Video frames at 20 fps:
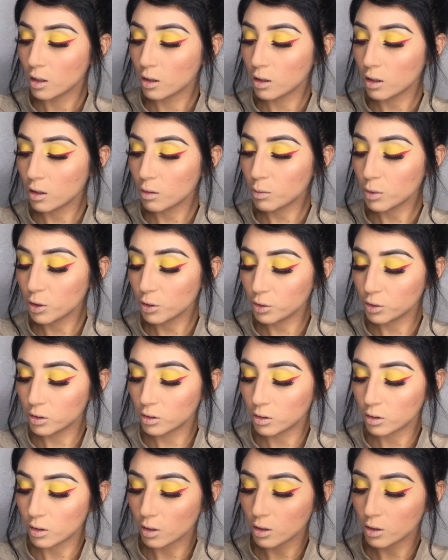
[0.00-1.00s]
think I'm going to use
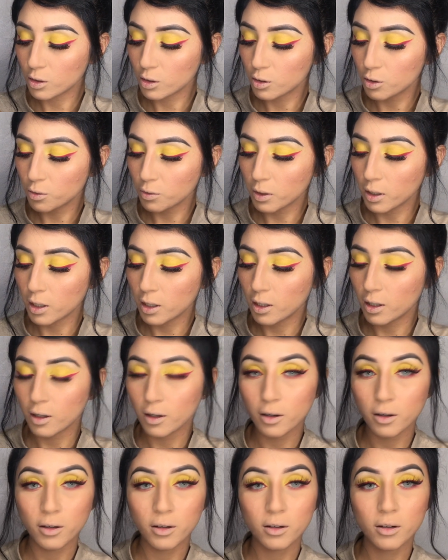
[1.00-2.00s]
these two right
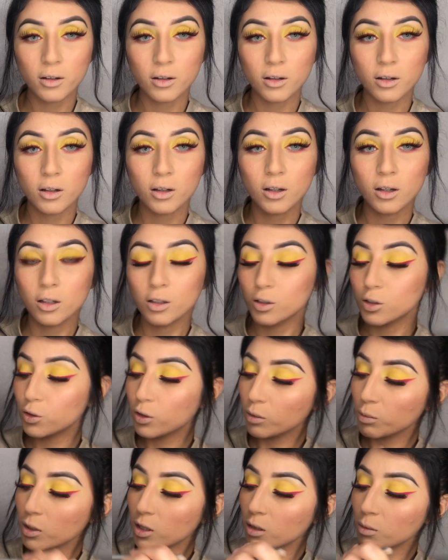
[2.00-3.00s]
here.
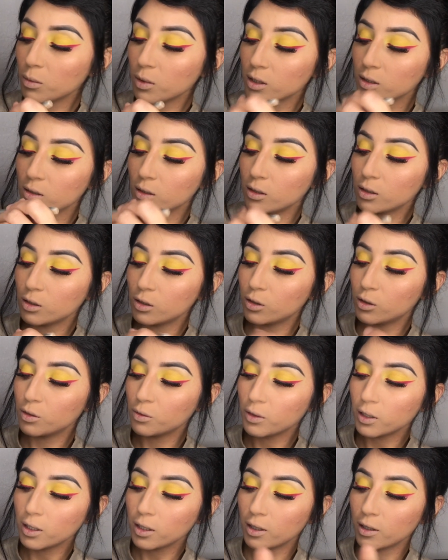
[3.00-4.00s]
So I'm going to mix these two
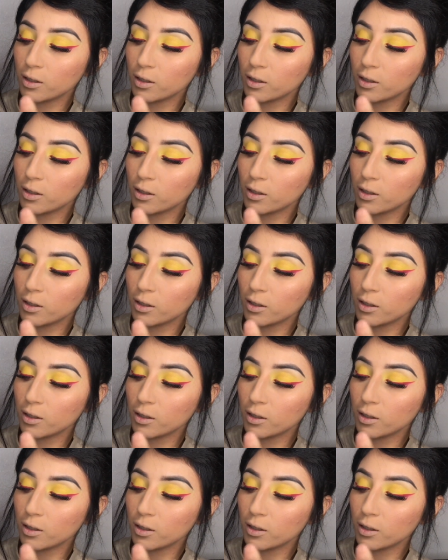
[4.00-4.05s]
right here.